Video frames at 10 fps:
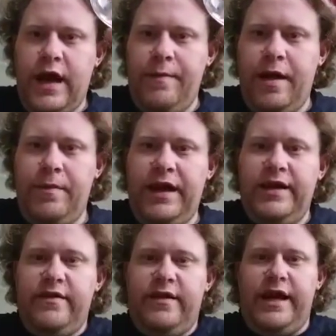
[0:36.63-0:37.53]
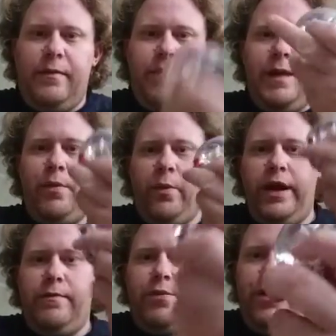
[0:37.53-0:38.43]
I mean, it's like a
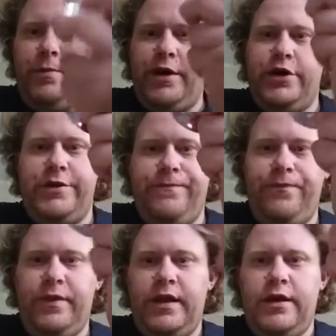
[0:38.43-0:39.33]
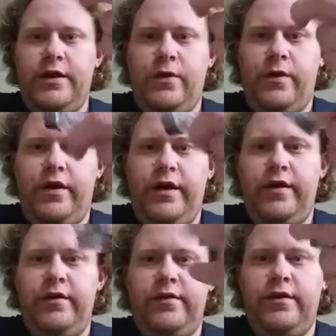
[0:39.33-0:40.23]
paperweight, pretty much, or
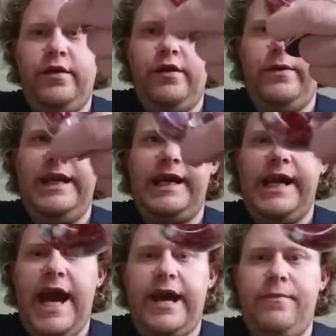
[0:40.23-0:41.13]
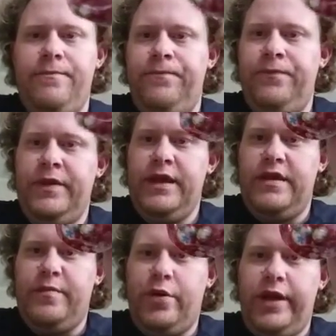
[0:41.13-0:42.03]
a knickknack.
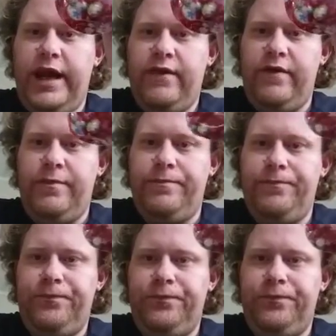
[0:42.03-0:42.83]
It's pretty heavy